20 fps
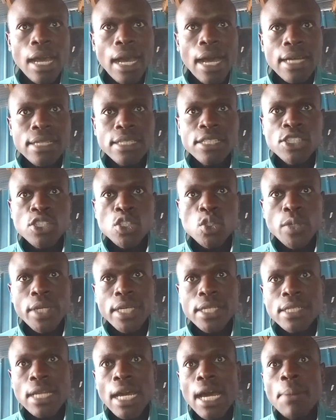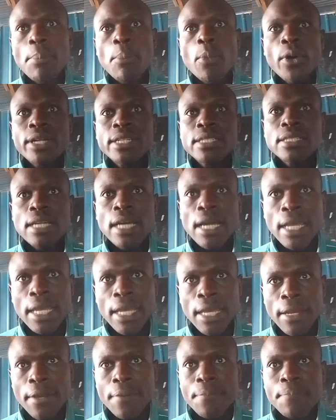As it swings upwards
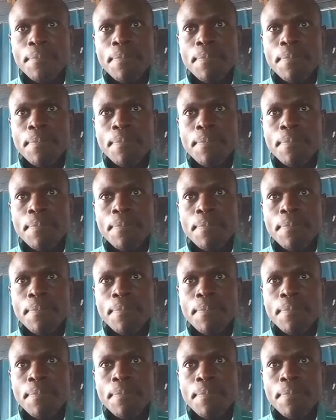again,